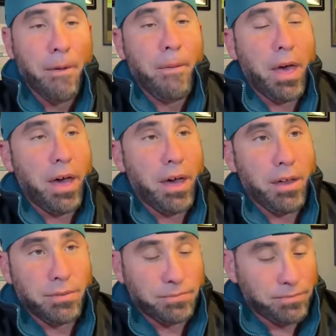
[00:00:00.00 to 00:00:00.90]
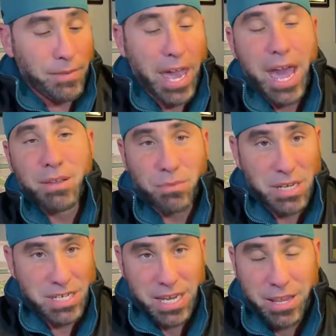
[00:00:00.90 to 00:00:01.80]
had when he
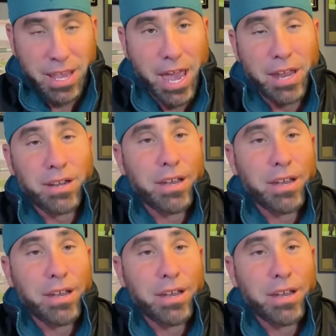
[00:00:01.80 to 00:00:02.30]
said that.